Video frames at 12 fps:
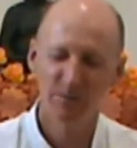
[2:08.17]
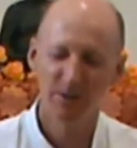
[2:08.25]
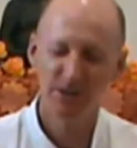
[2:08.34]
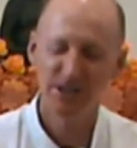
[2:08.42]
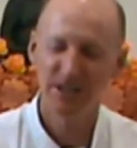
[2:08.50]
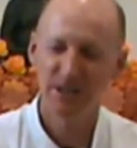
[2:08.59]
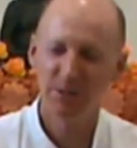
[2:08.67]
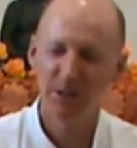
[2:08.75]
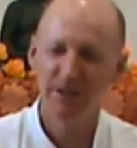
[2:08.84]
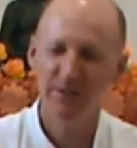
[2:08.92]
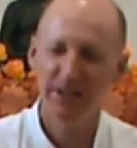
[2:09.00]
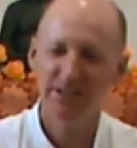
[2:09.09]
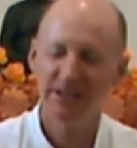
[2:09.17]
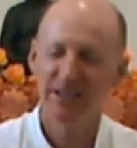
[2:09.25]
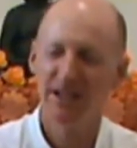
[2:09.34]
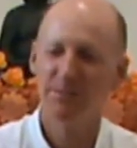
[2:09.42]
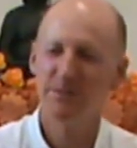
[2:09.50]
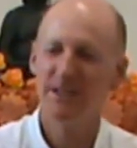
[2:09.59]
watching the breathing as it
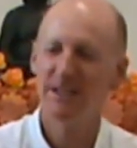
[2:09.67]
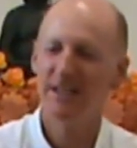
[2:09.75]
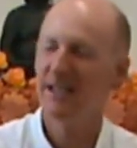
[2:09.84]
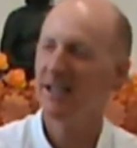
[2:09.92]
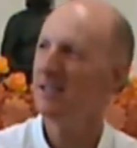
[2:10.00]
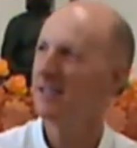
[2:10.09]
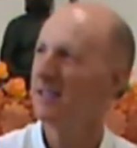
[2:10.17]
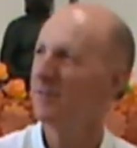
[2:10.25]
comes in and out.